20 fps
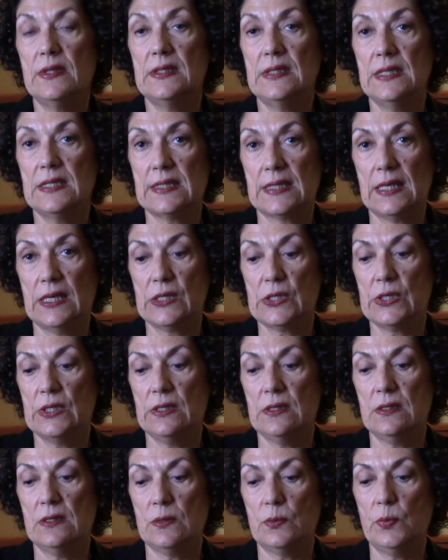The
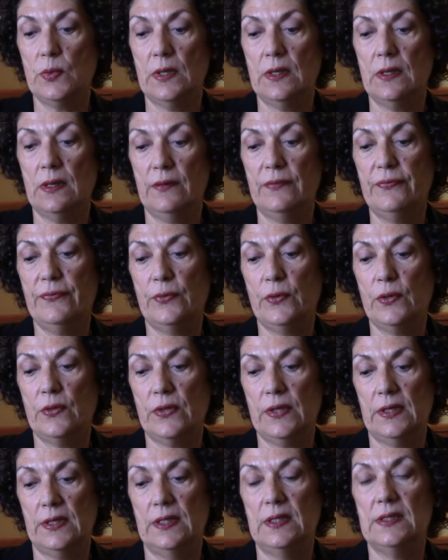discussions for
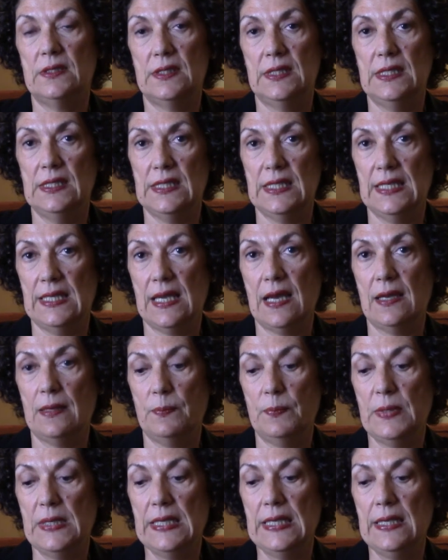the
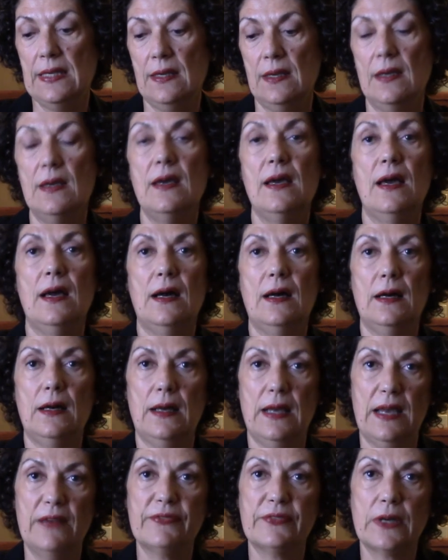TTIP
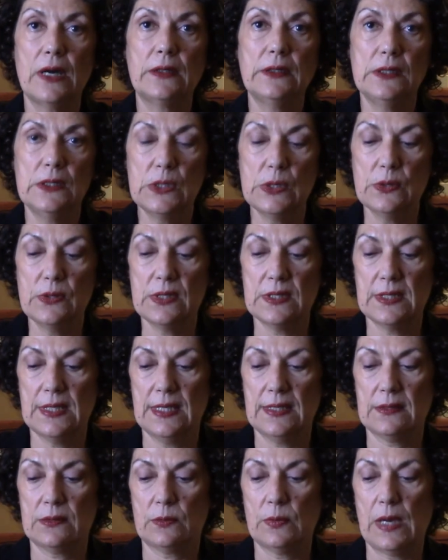have gone into the
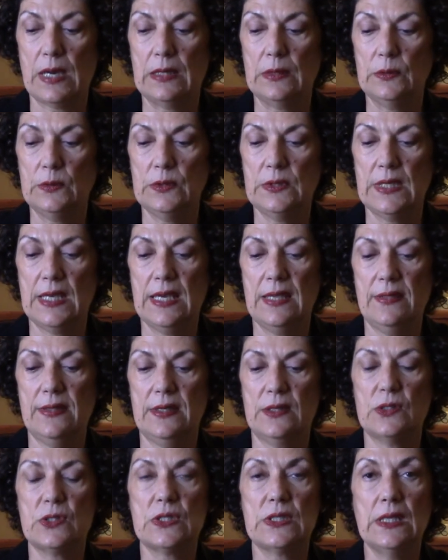sixth round, and
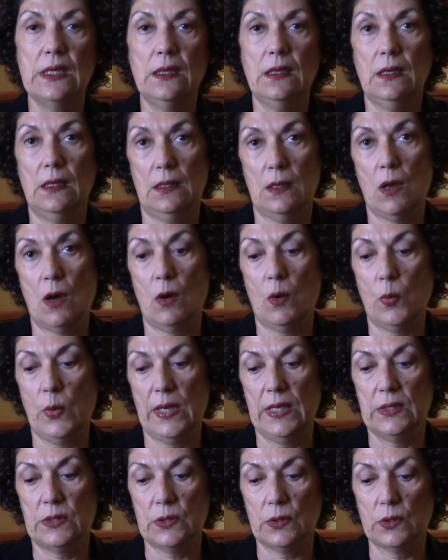there's still a long
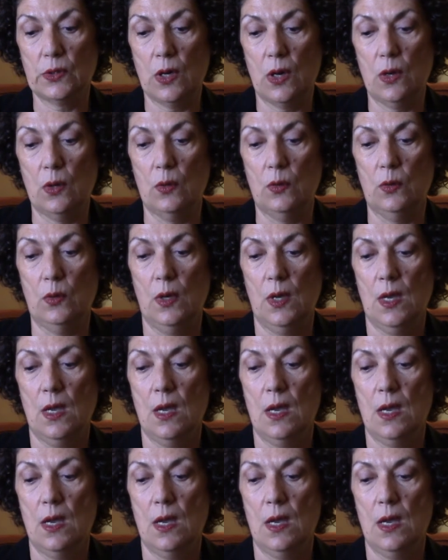way to go.